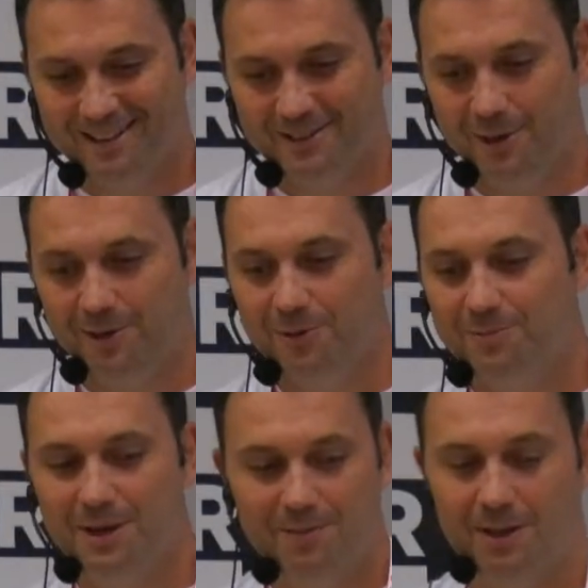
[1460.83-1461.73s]
strict
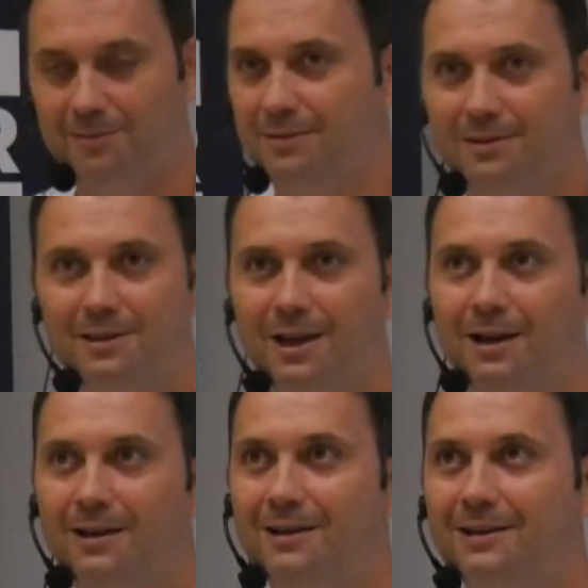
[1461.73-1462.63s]
with me. But
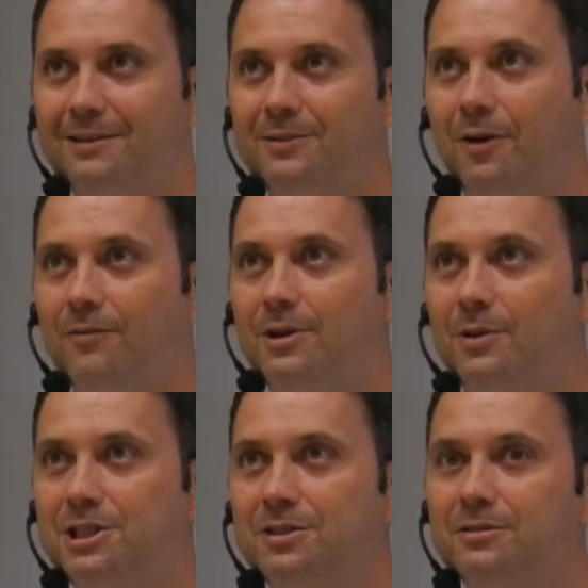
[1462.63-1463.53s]
yeah, if you have any
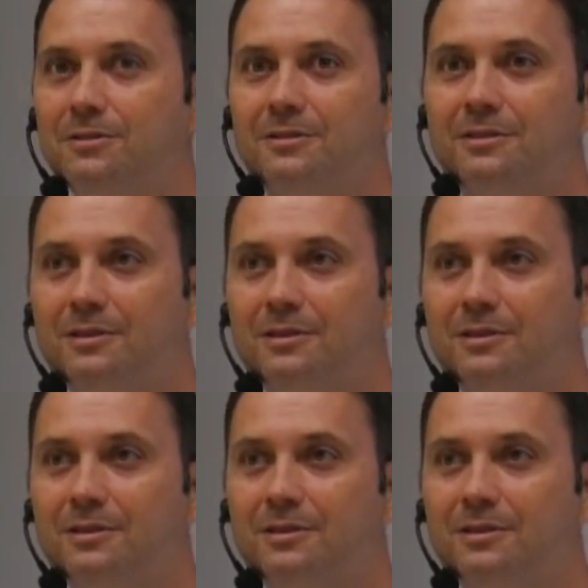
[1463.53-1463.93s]
question.